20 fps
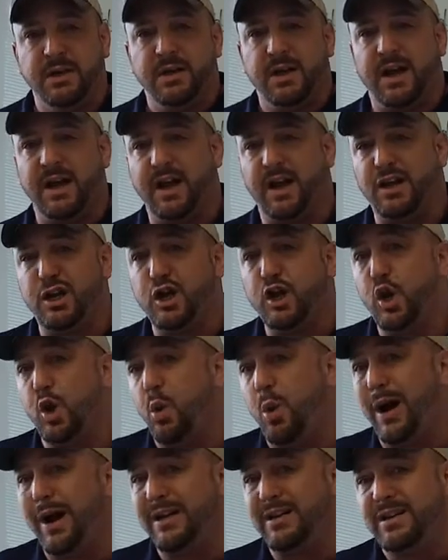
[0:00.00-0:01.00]
I had
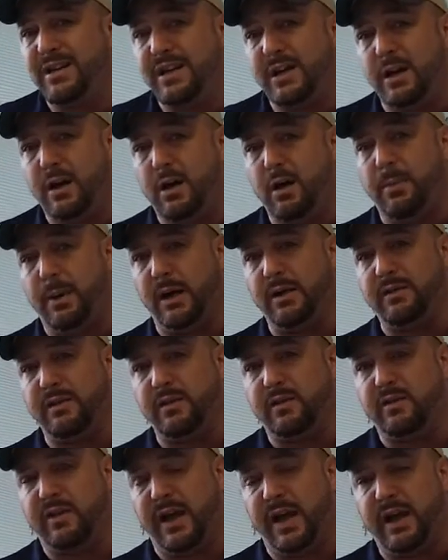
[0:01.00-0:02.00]
no idea about
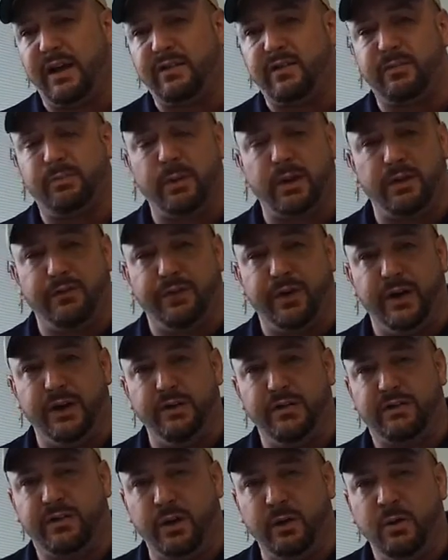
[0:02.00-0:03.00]
this tax benefit.
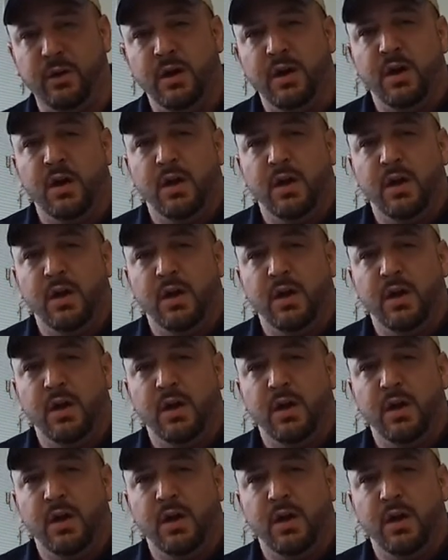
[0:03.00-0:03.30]
And so,